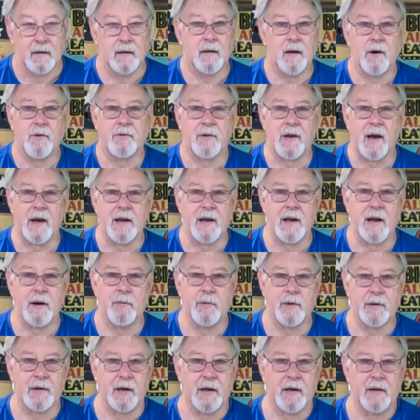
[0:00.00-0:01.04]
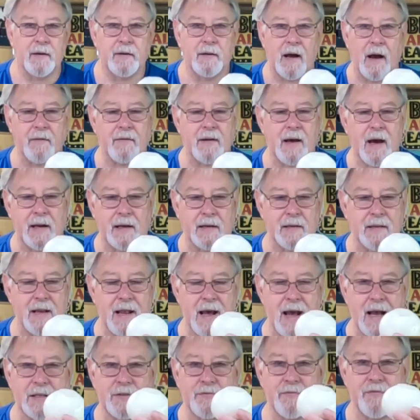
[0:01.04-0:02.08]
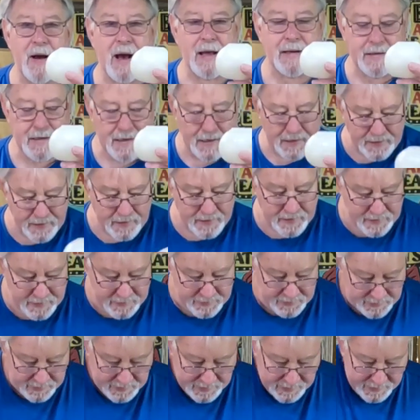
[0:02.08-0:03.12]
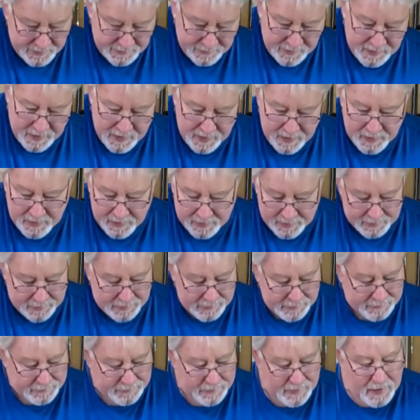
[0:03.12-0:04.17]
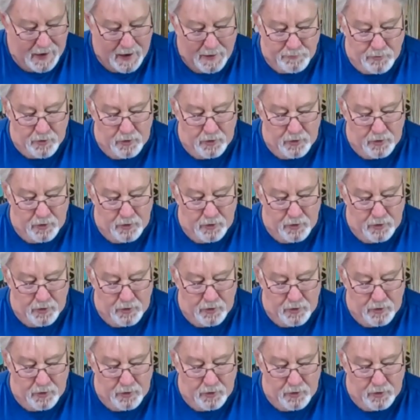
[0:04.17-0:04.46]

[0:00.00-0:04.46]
Okay, here we go. I've got a nice Vidalia onion here. I'm